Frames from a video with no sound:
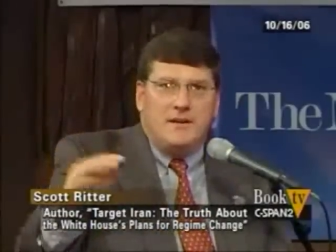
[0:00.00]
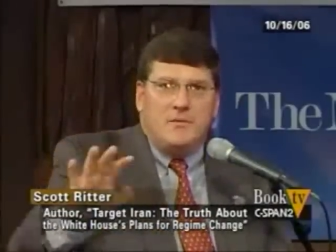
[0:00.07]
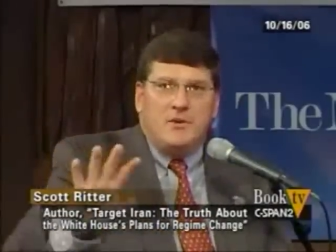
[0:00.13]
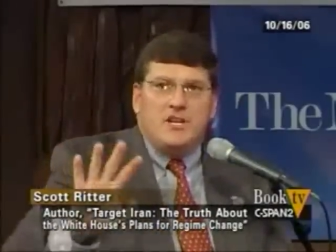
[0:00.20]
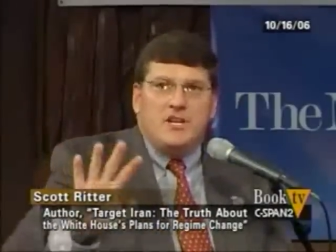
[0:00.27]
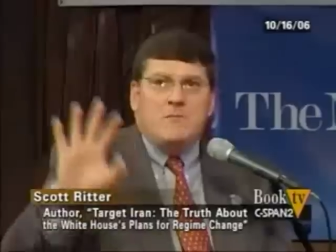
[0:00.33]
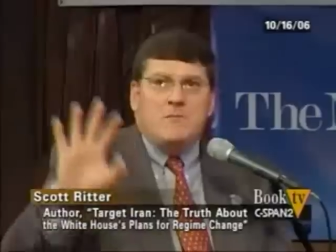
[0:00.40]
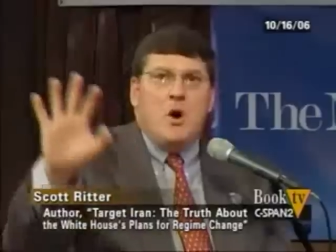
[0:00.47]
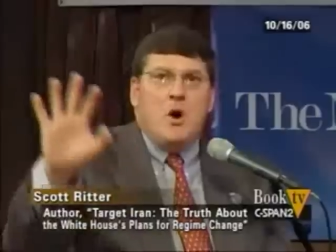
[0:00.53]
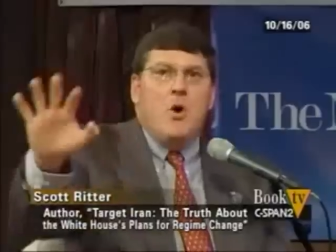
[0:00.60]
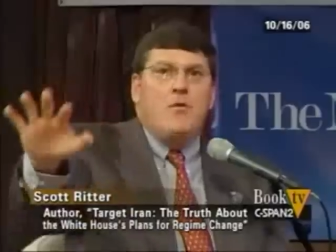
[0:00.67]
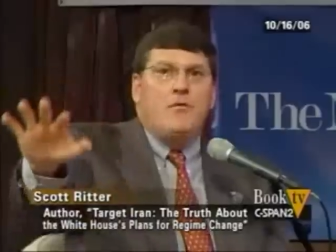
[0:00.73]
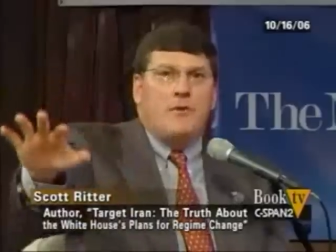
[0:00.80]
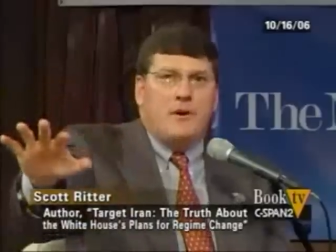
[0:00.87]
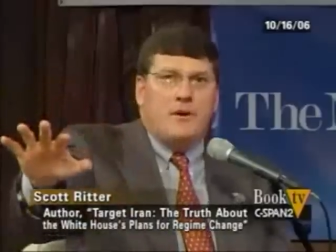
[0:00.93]
the regime
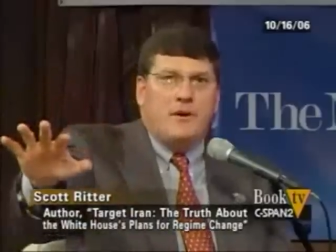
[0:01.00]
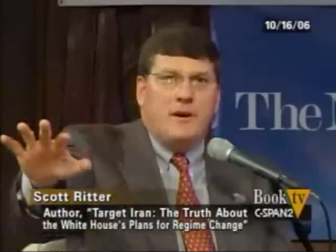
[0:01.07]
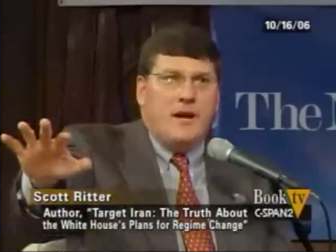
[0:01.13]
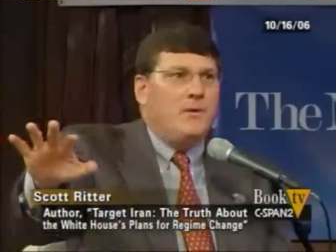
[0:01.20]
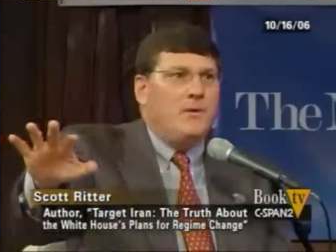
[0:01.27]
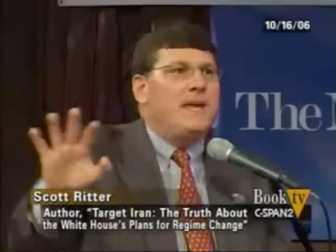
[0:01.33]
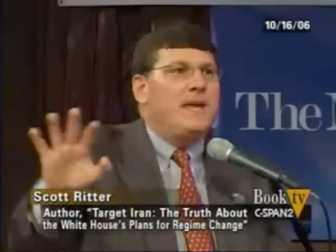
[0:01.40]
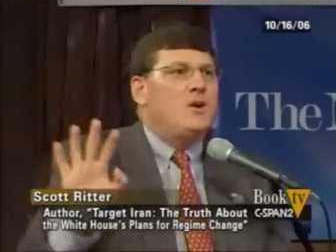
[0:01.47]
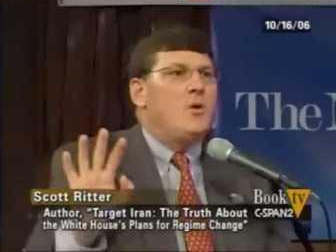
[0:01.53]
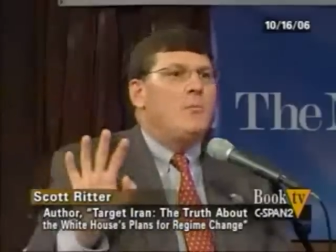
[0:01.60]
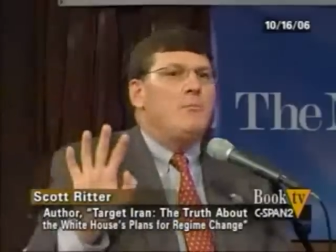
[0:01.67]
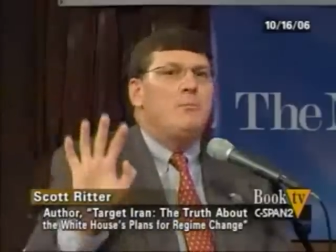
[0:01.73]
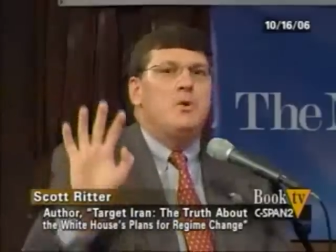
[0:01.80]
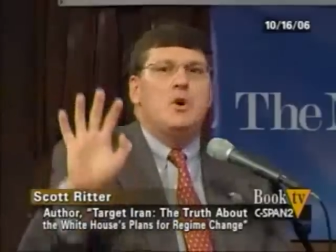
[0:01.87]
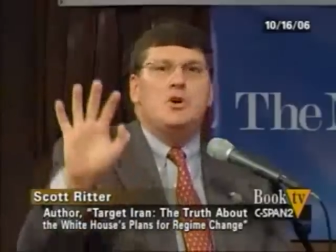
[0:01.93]
over. And when they
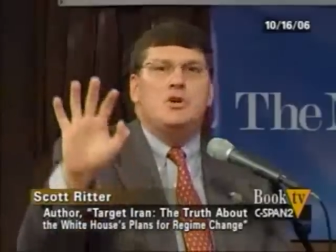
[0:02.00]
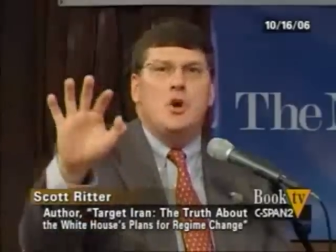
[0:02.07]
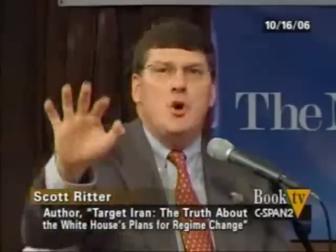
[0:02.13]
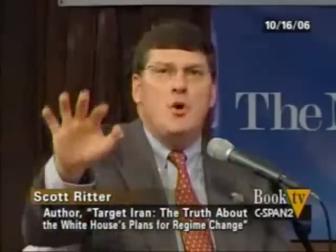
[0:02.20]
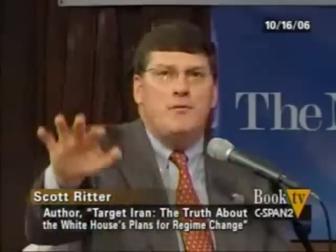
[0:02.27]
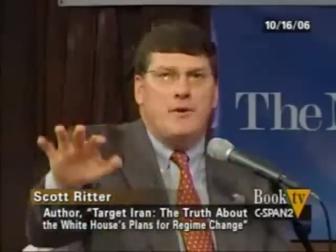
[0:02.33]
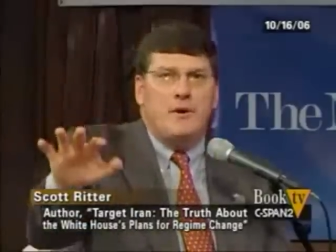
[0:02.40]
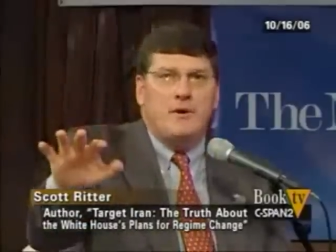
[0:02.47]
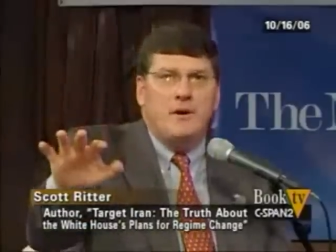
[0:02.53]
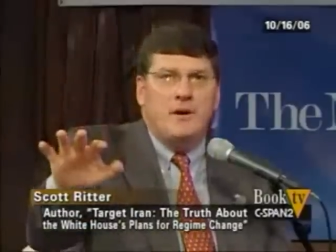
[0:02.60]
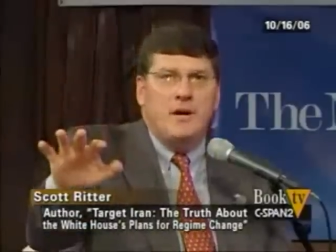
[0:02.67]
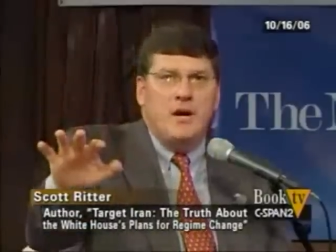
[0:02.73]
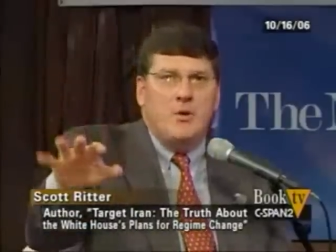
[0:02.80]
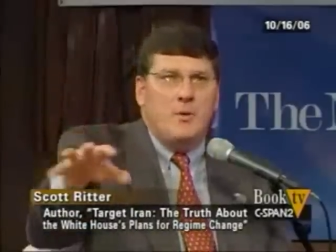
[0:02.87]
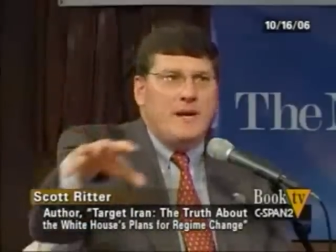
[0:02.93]
don't push over,
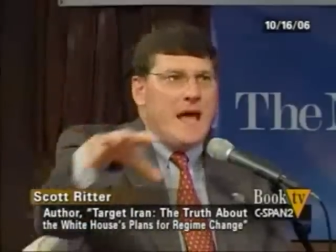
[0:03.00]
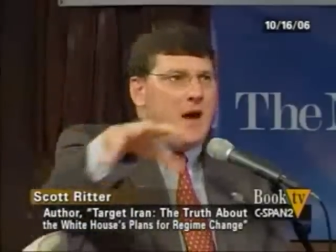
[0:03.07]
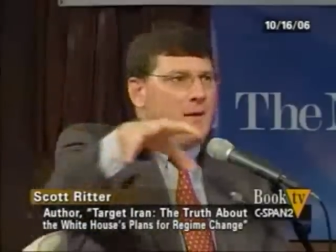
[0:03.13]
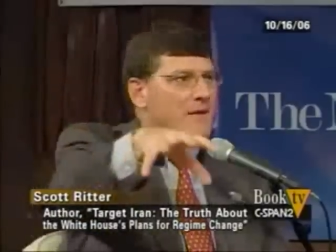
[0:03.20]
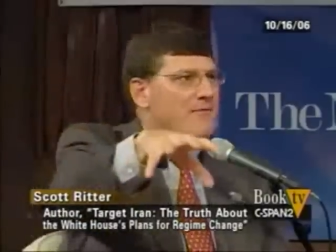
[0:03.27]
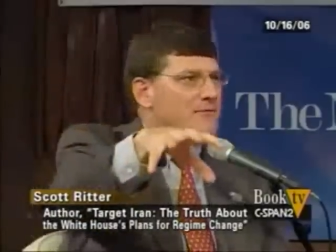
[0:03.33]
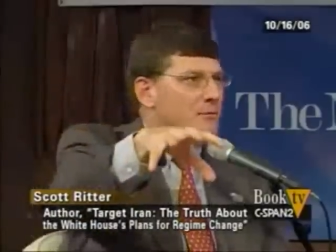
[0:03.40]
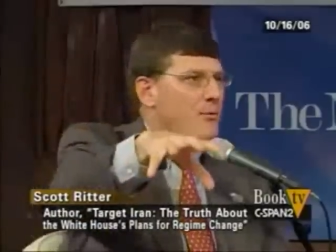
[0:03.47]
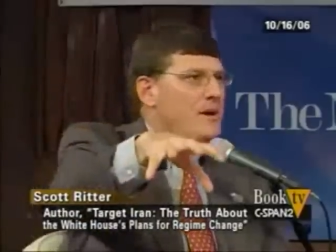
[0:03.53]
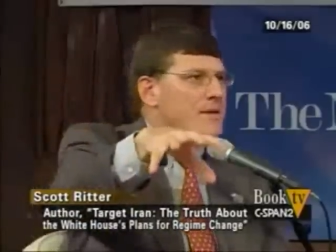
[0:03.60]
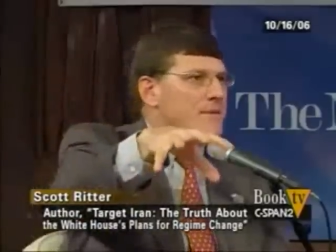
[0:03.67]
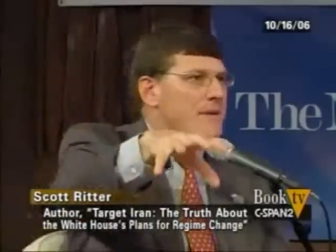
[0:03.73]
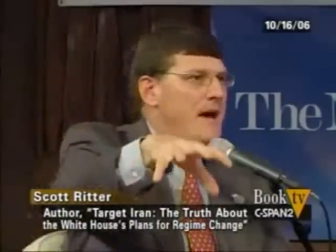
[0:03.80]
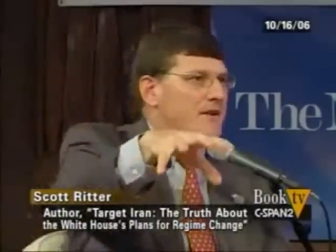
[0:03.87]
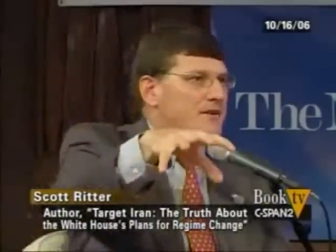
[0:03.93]
we now have
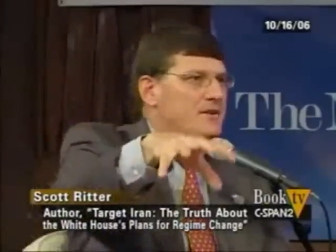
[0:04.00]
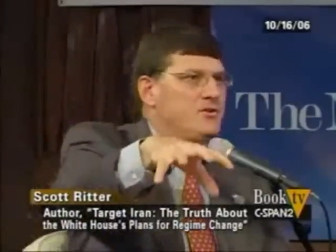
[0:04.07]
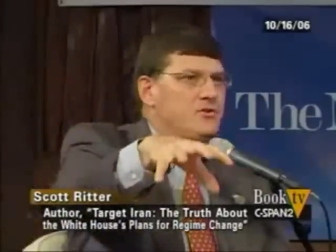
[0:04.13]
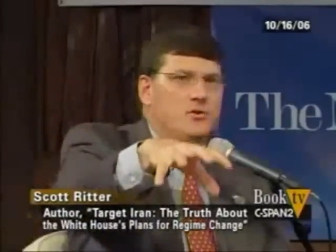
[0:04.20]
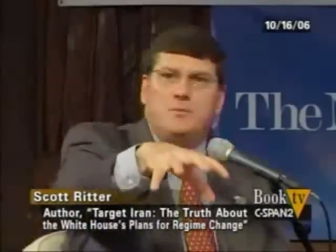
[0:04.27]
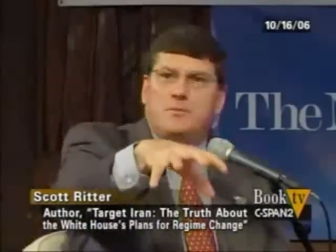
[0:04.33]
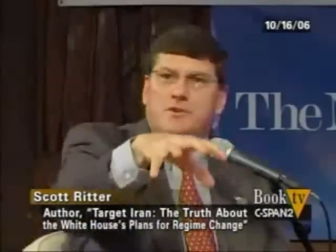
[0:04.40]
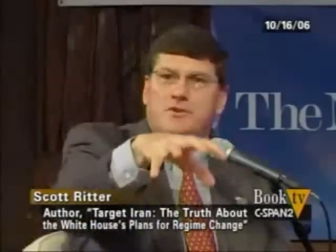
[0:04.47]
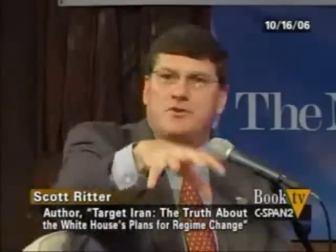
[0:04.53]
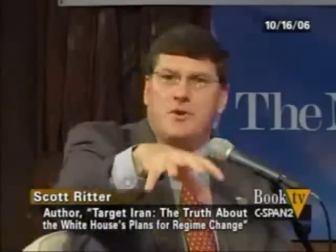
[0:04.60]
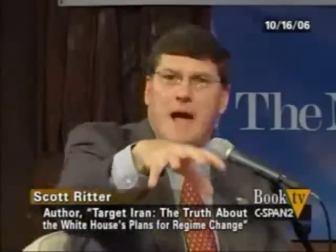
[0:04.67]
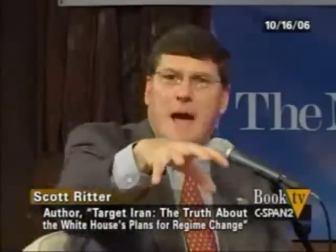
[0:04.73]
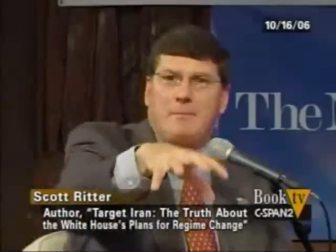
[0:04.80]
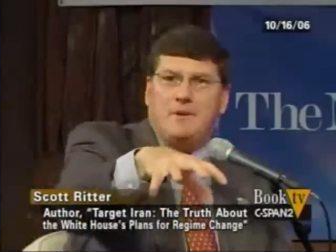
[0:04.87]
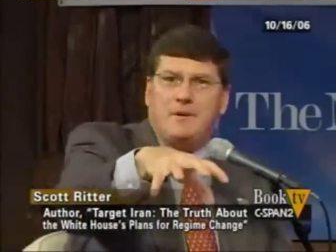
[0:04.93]
40,000 troops
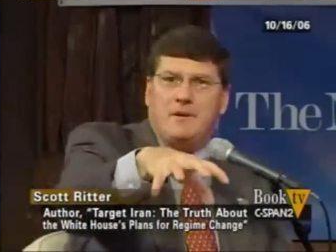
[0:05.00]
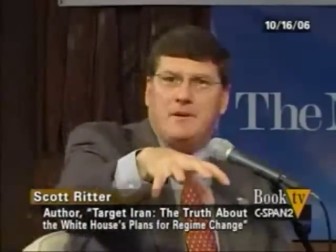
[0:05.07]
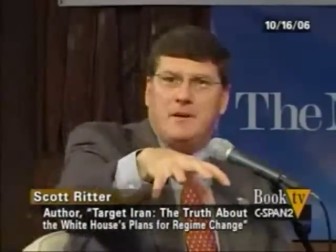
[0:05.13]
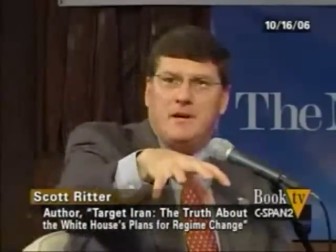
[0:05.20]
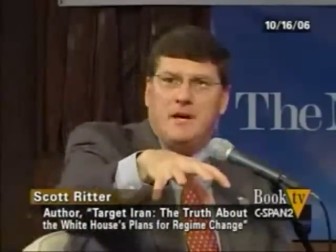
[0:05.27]
trapped.